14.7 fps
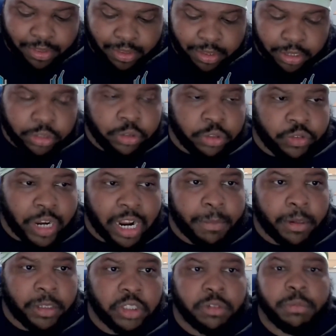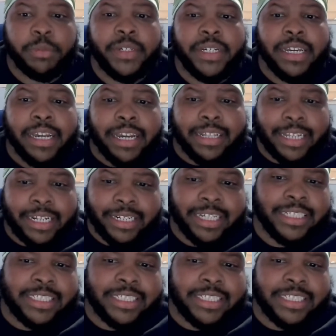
the new Dragon Ball Super movie. They did